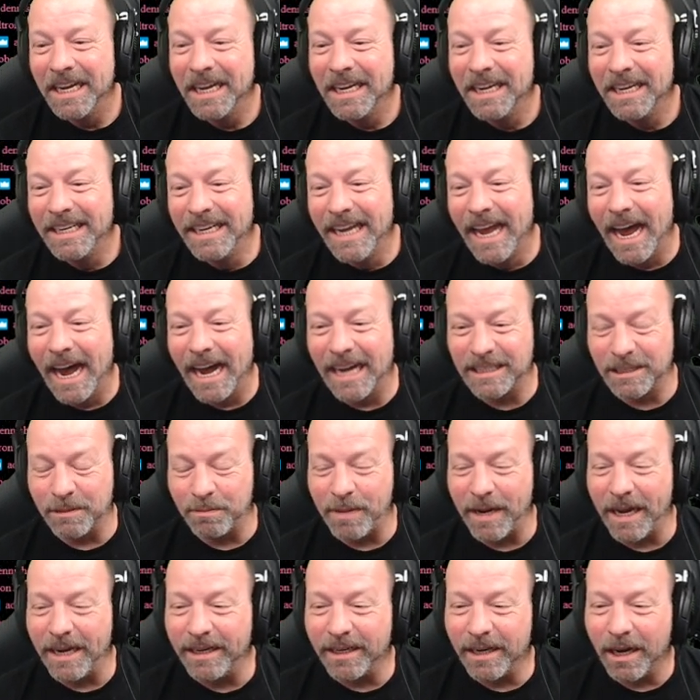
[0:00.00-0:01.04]
Yeah,
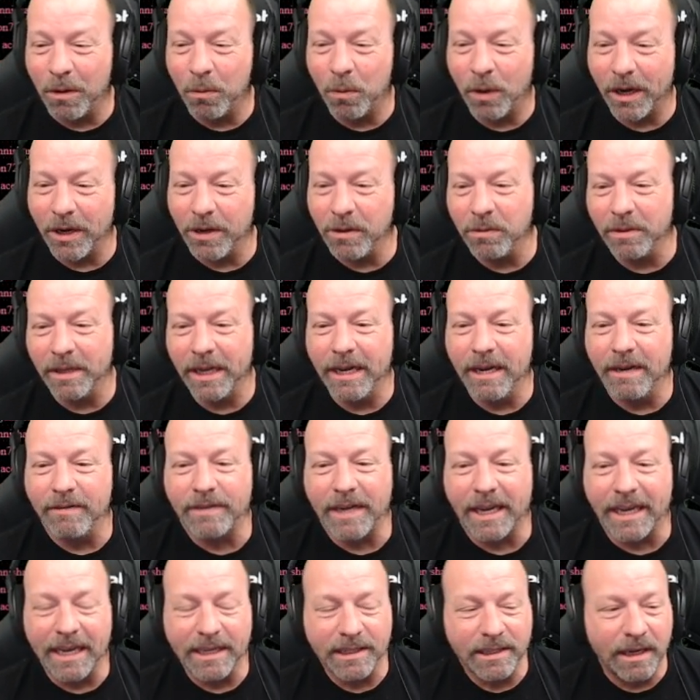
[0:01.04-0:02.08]
depending on where you lived. I
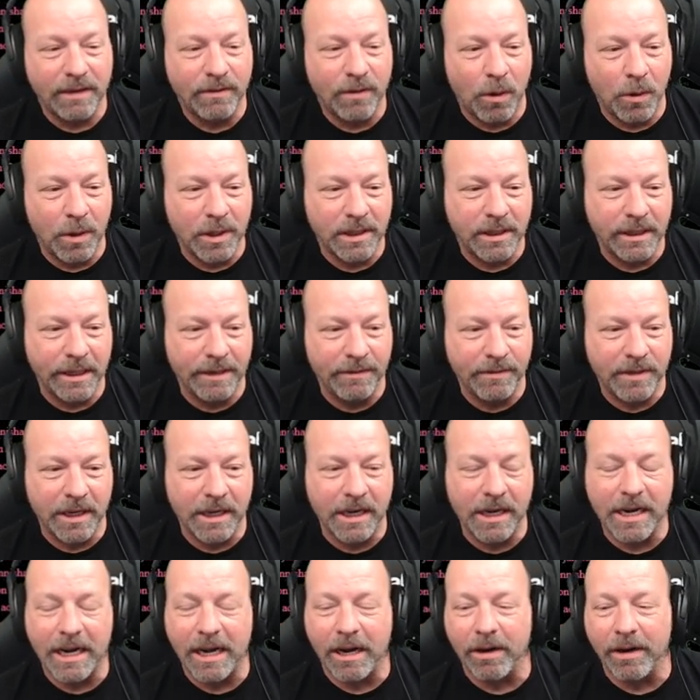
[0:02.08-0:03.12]
guess I've always lived in
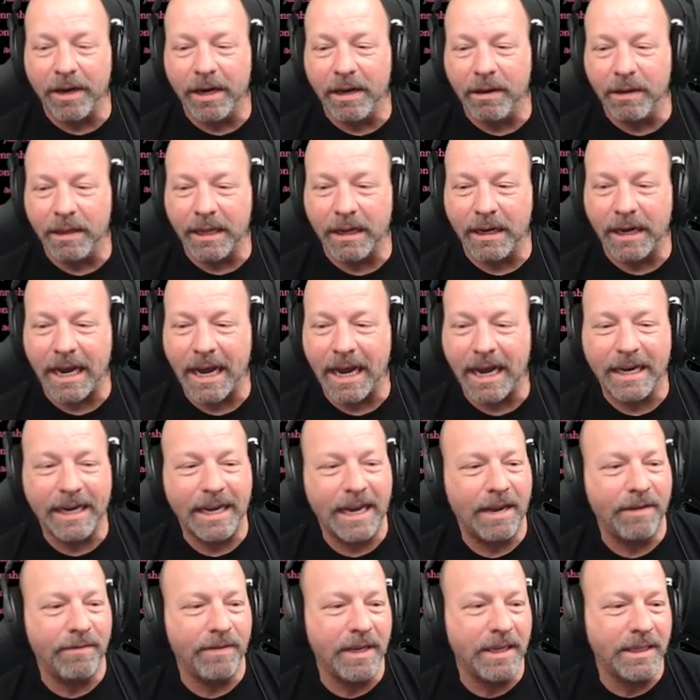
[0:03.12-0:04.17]
an area that had
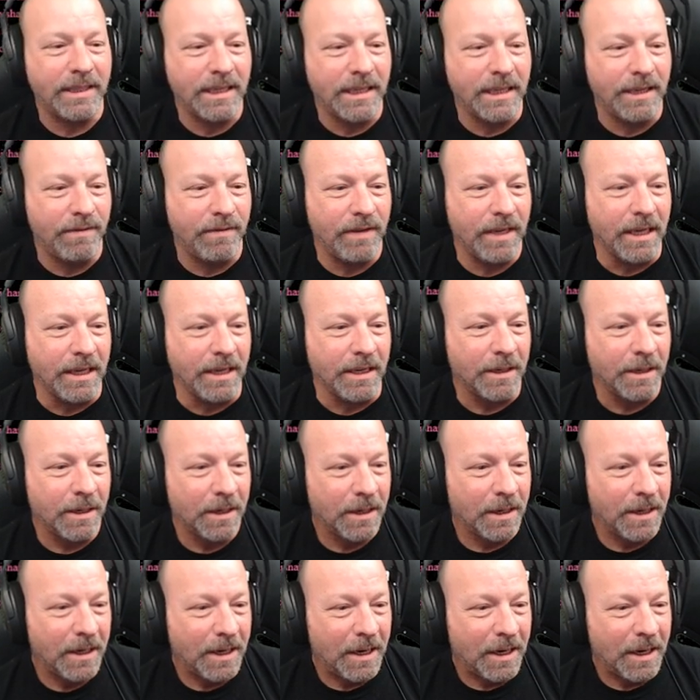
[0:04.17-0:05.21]
heavy TV.
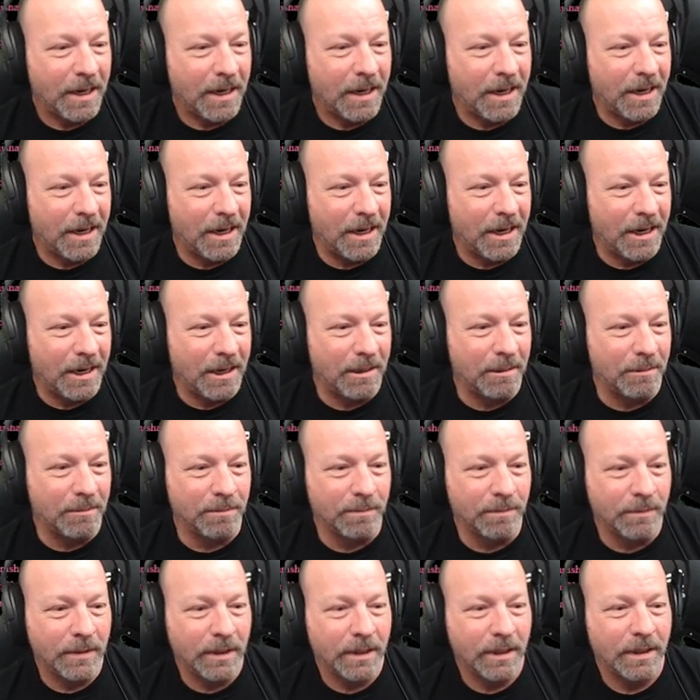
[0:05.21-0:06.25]

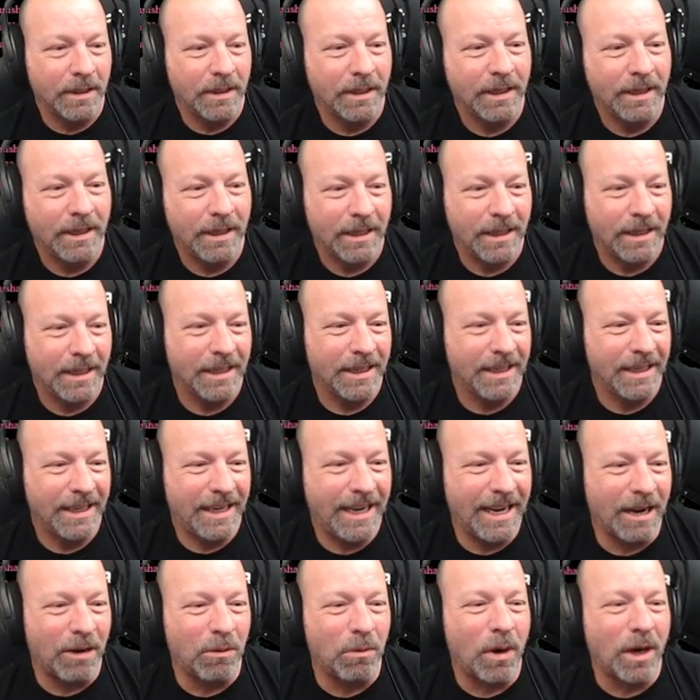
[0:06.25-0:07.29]
Um,
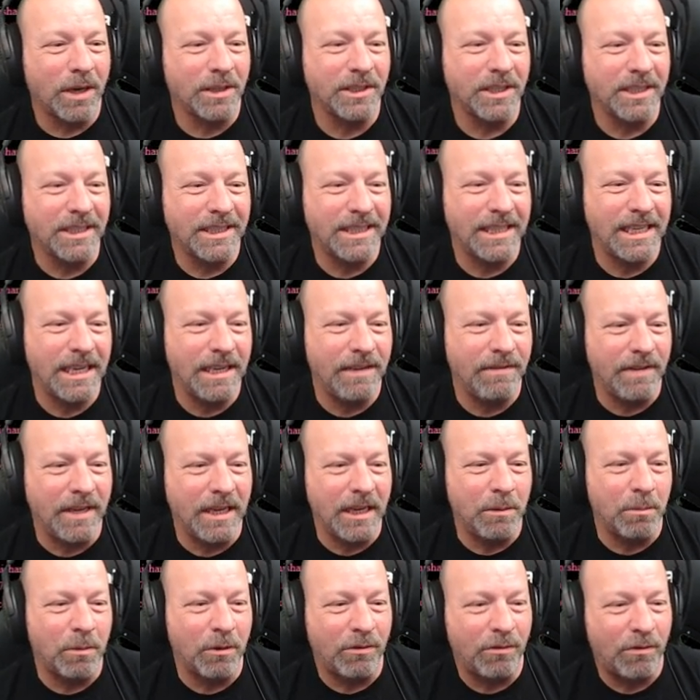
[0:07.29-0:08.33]
yeah, watching
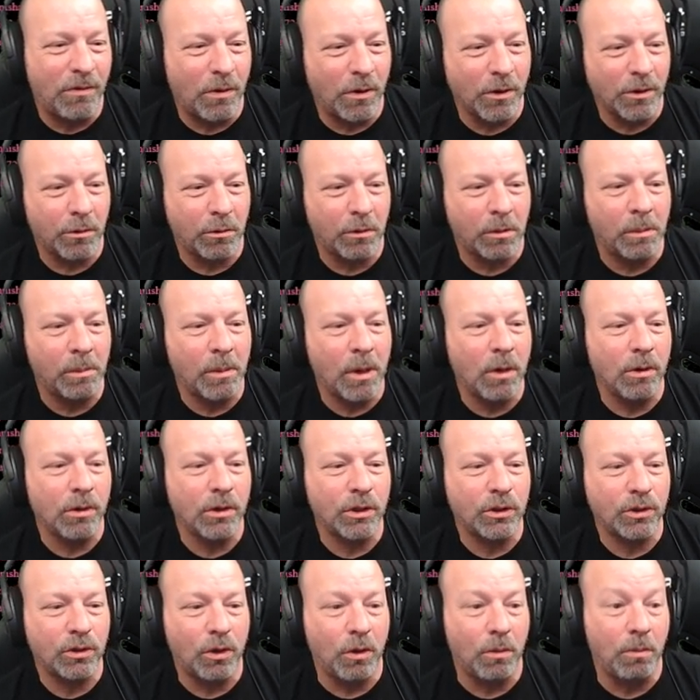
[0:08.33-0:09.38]
TV before the remote
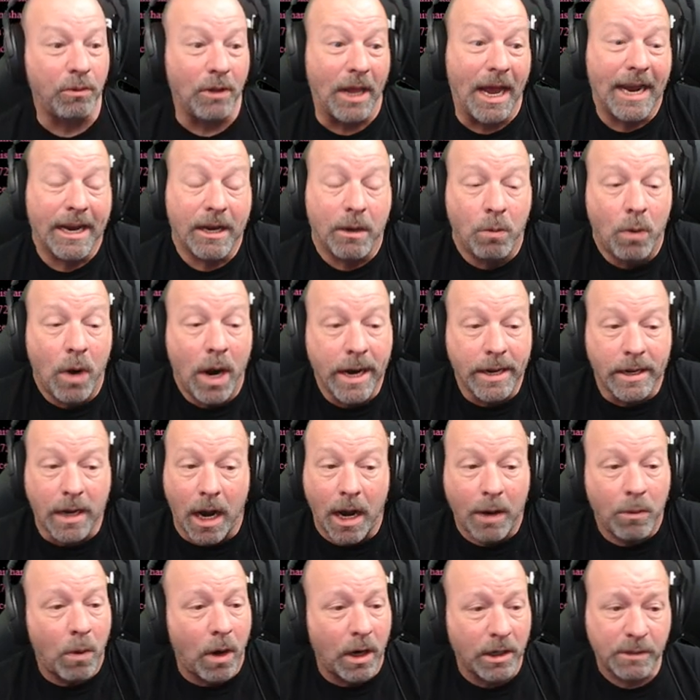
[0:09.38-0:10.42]
control, black and white.
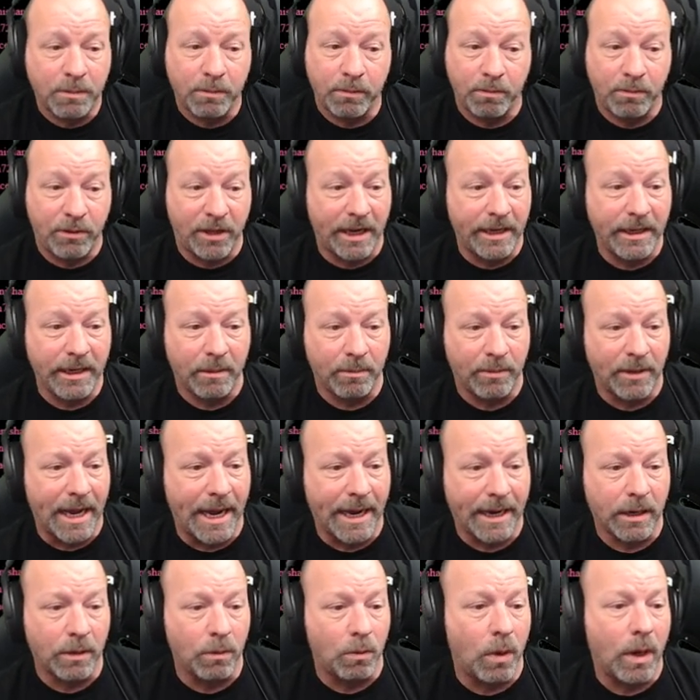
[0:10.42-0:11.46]
I watched plenty of
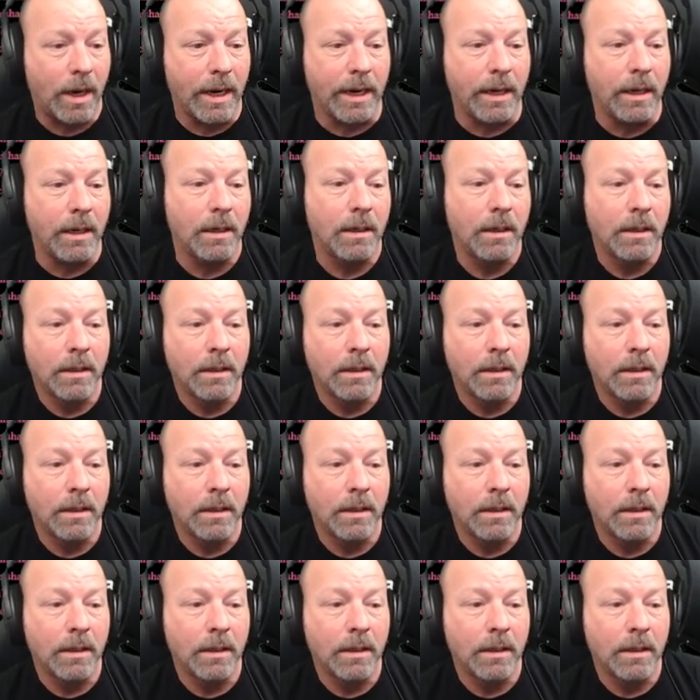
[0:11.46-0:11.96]
black and white.